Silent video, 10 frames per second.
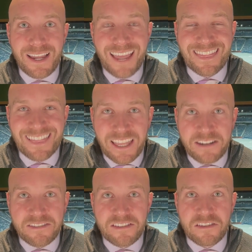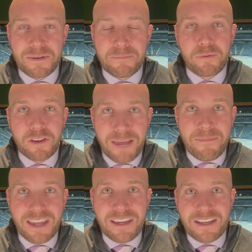athleticism and
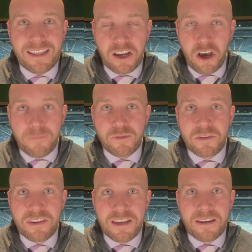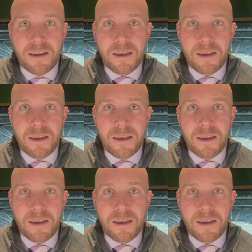playmaking that comes with it